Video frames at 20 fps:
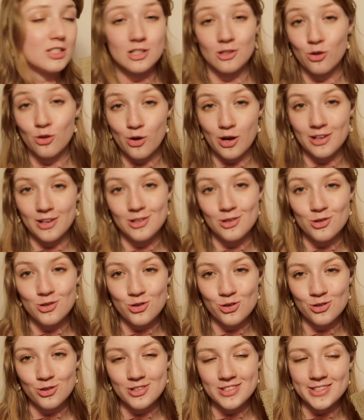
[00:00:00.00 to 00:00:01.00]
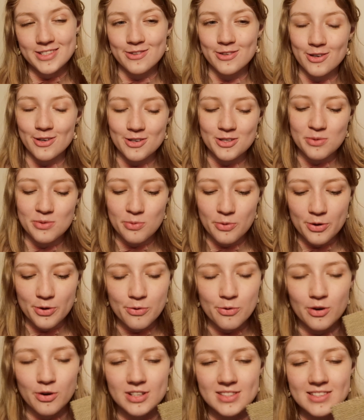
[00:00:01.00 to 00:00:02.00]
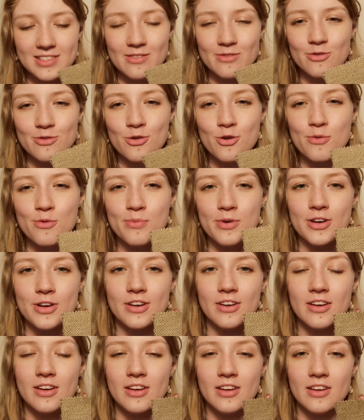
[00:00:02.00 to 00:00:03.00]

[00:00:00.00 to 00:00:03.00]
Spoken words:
still quite neutral, so it goes with what you were asking for, but,